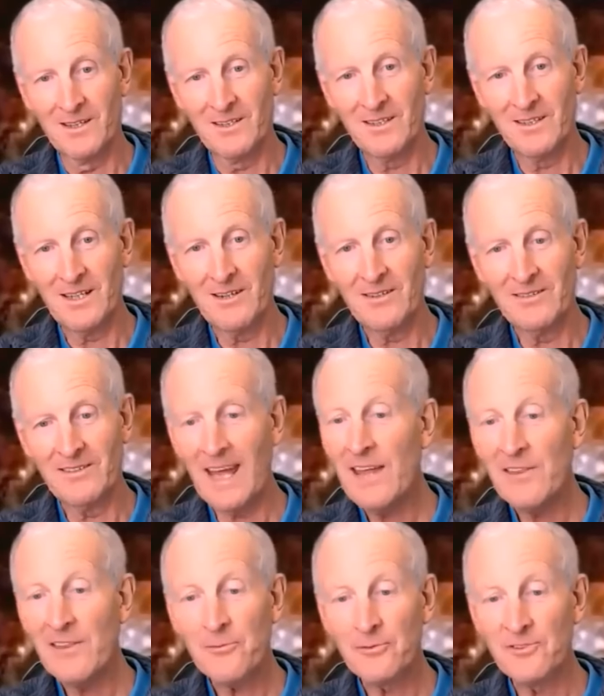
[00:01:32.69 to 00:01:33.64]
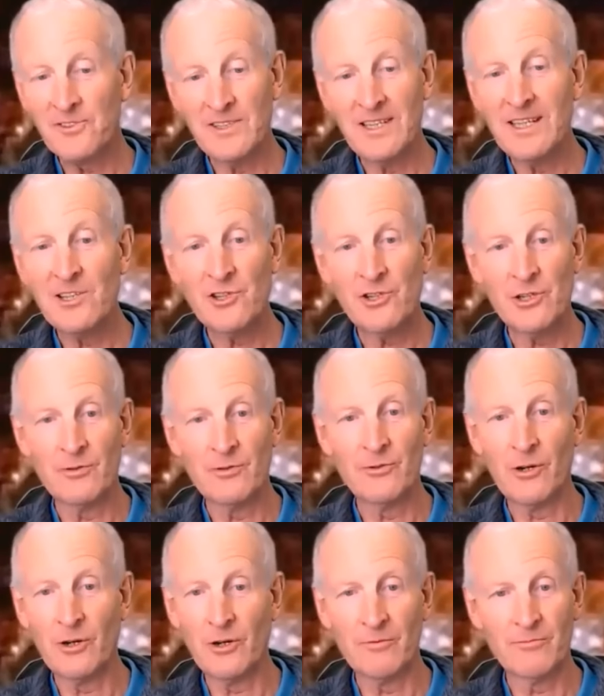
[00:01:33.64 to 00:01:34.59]
You know, and death was the issue,
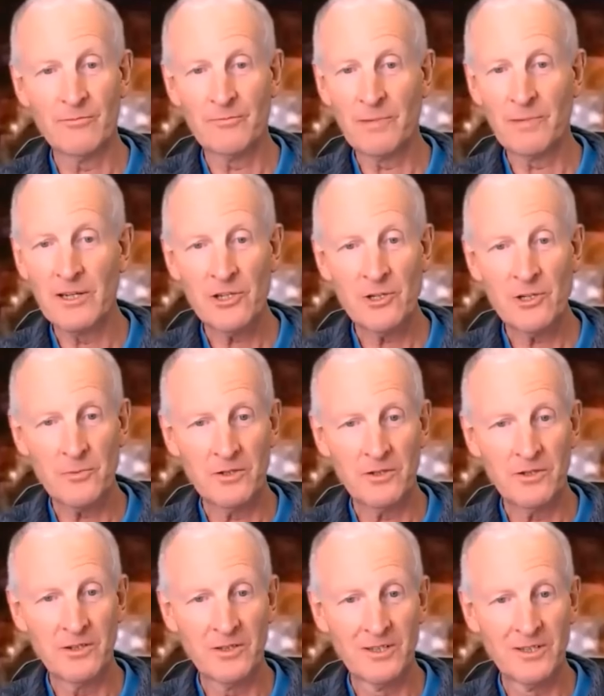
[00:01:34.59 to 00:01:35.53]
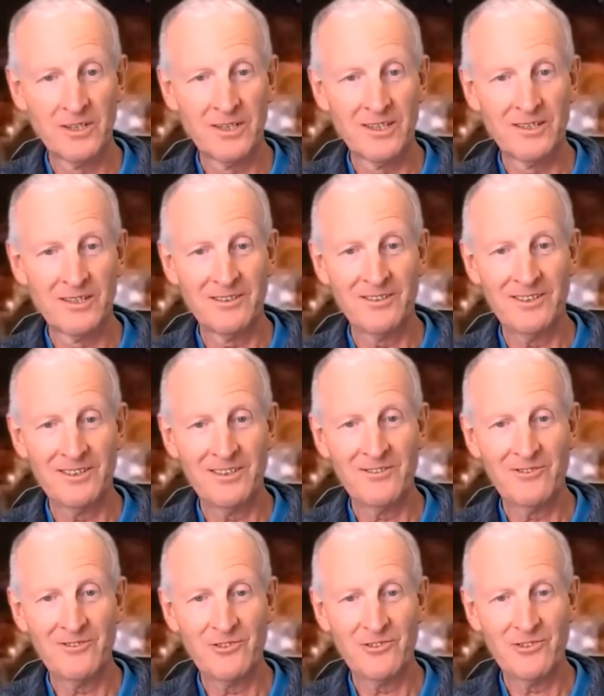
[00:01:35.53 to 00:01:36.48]
not punishment. You
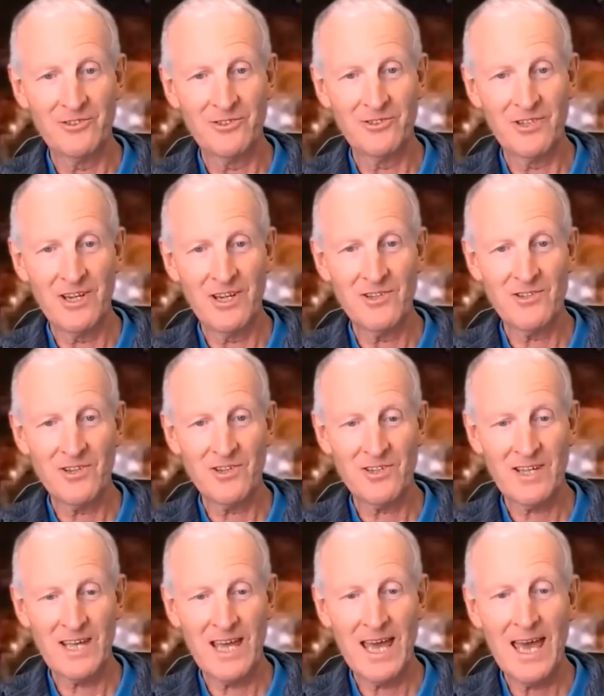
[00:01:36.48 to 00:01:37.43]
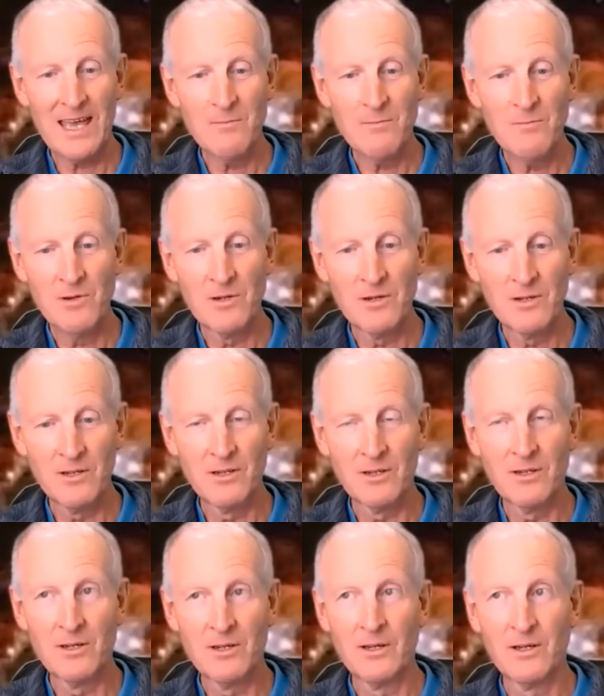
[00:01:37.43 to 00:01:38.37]
know, Jesus came
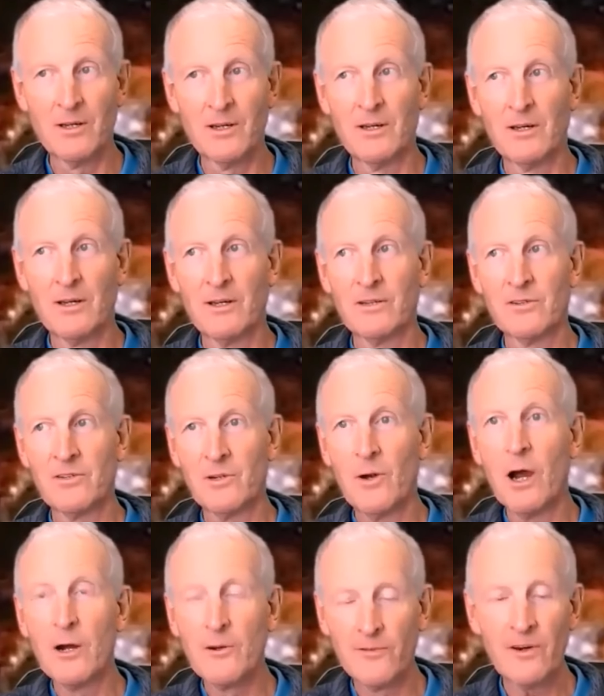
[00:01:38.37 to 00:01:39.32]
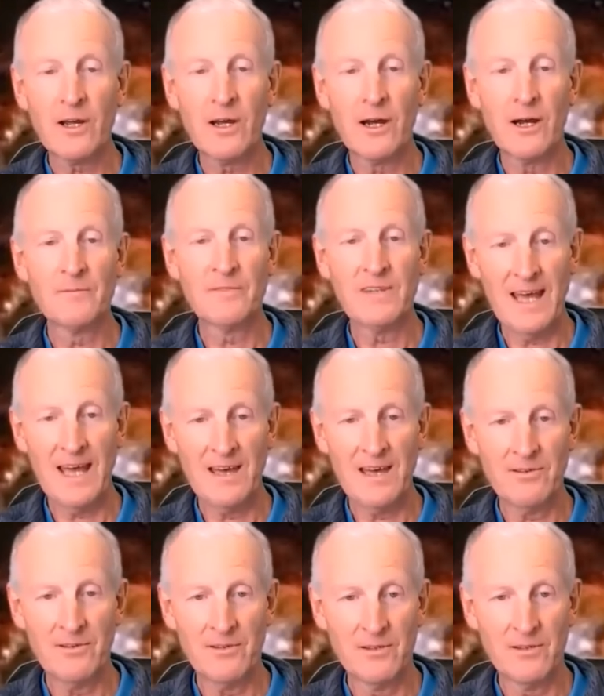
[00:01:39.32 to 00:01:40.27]
to overcome
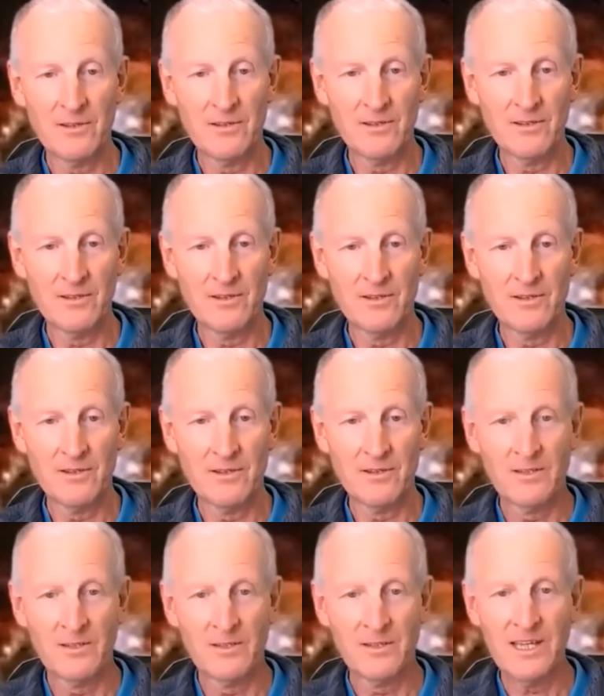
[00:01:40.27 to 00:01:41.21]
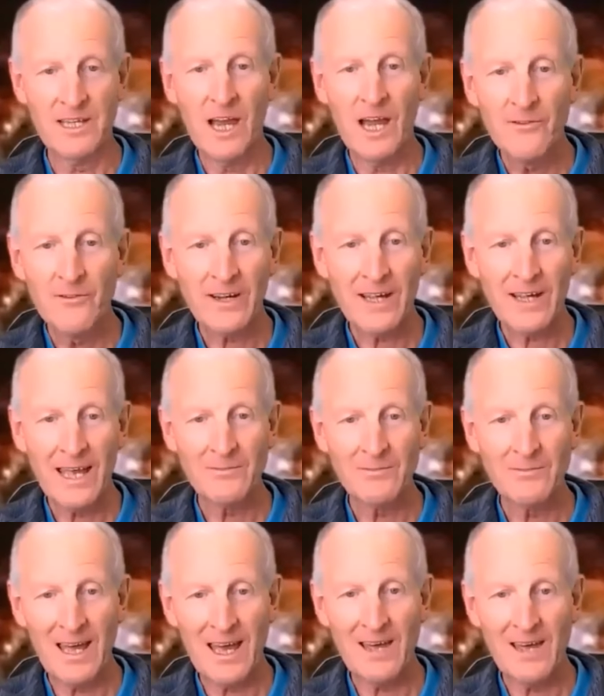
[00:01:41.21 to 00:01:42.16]
death. He
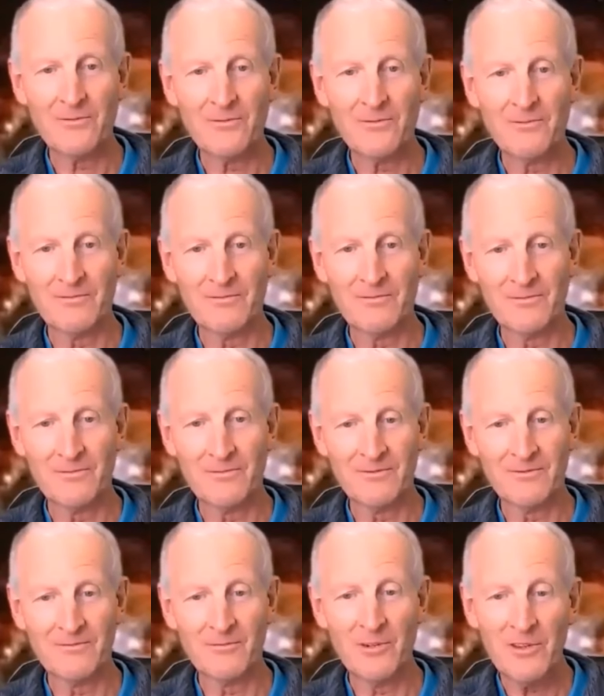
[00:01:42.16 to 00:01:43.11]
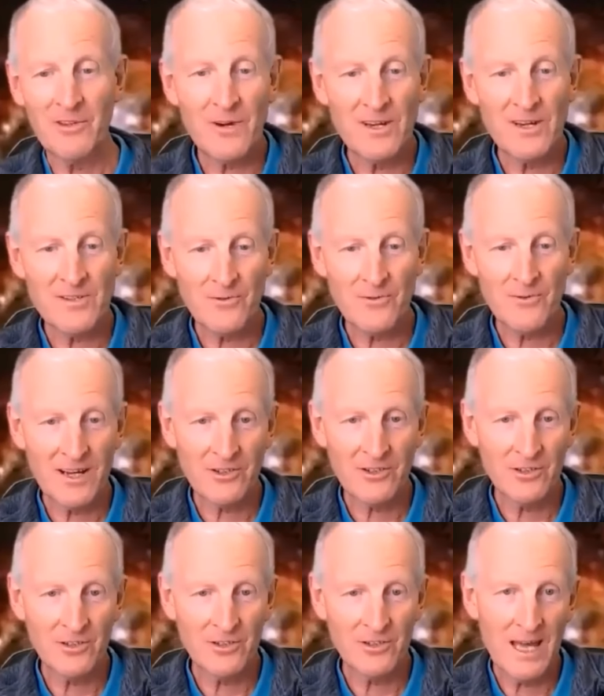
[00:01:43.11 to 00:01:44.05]
overcame death with the
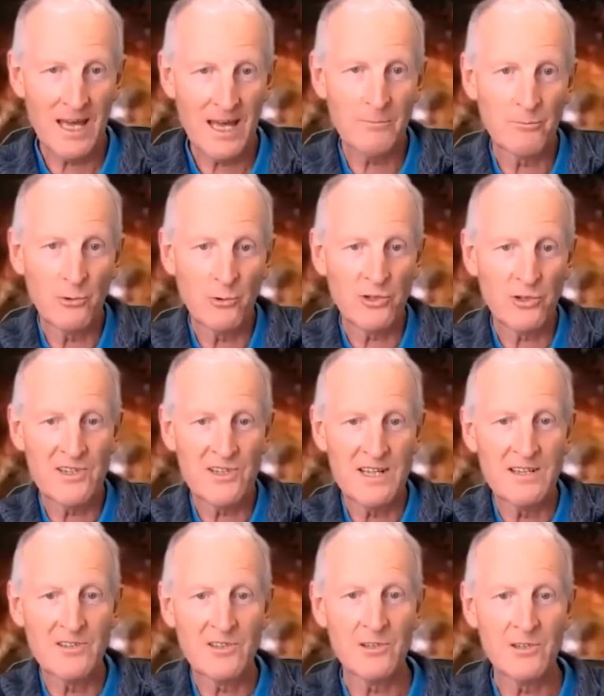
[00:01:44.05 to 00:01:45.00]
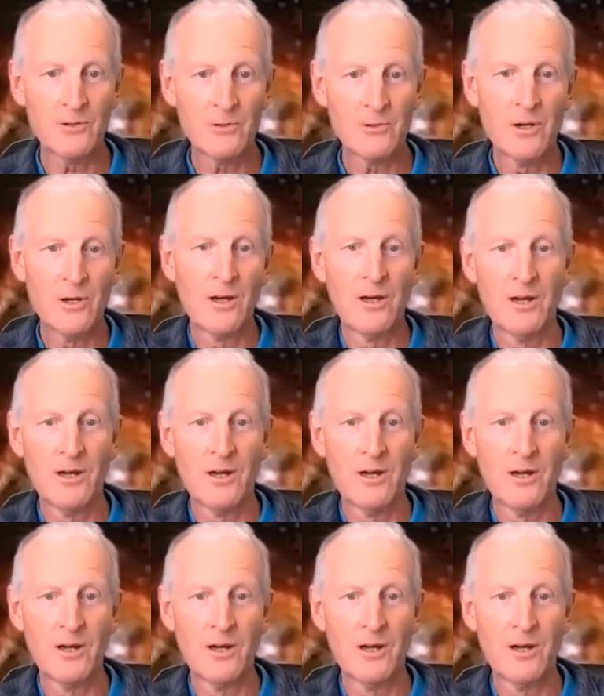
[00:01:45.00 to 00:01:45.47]
resurrection and brought us into